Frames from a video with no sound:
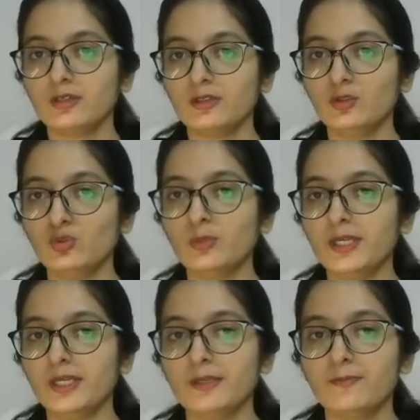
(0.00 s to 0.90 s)

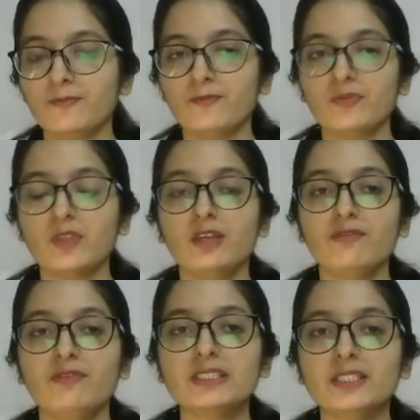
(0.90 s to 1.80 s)
Dubai.
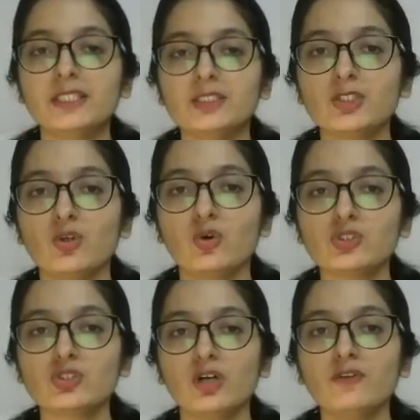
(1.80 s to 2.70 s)
Which city is the
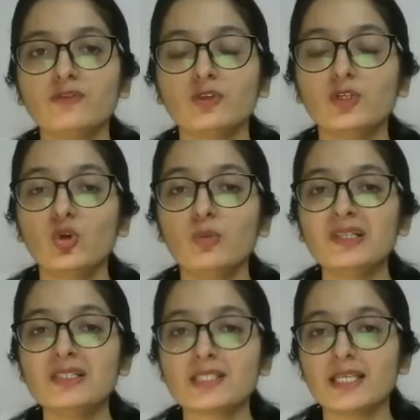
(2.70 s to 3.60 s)
host of
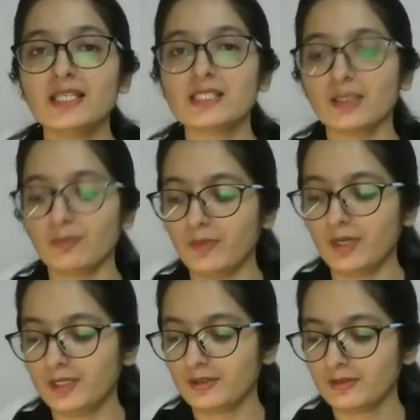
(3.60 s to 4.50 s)
Global Skills
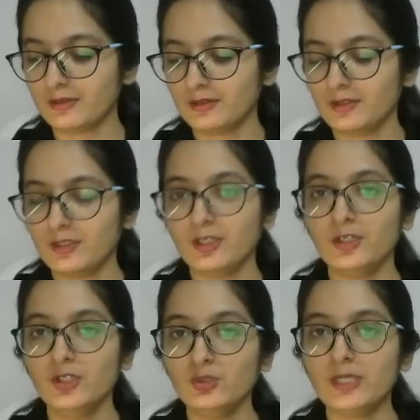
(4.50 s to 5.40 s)
Summit?
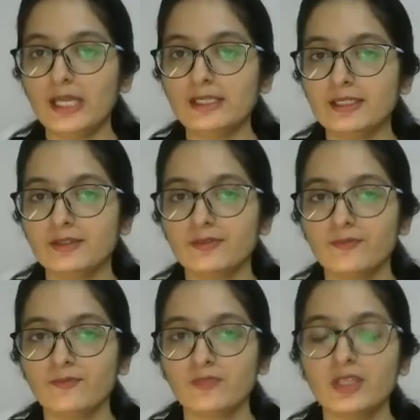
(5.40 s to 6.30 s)
New Delhi.
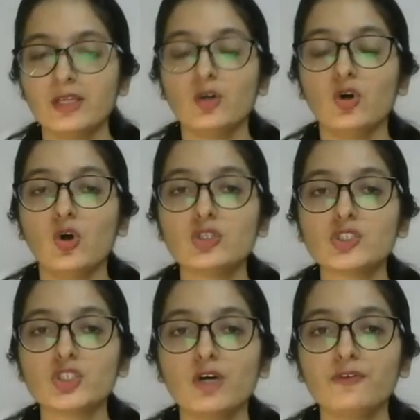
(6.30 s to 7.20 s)

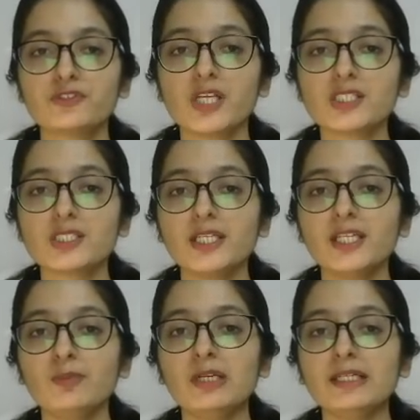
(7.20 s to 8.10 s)
Host of
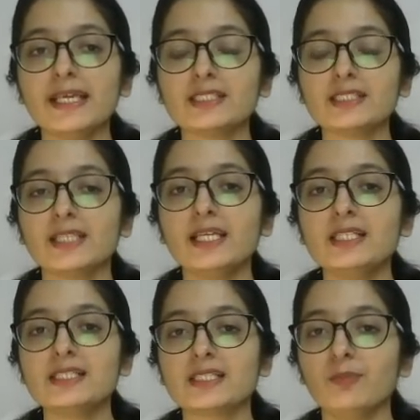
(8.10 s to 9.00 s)
Sustainable
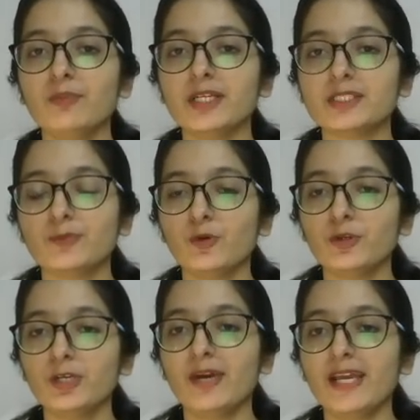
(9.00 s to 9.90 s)
Textile Summit
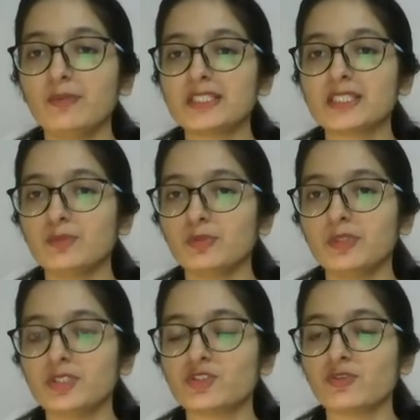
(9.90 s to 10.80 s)
supported by MSME
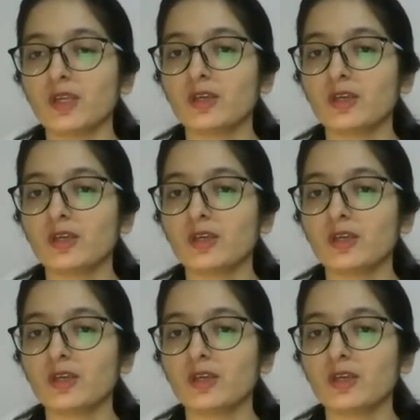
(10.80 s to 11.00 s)
Ministry?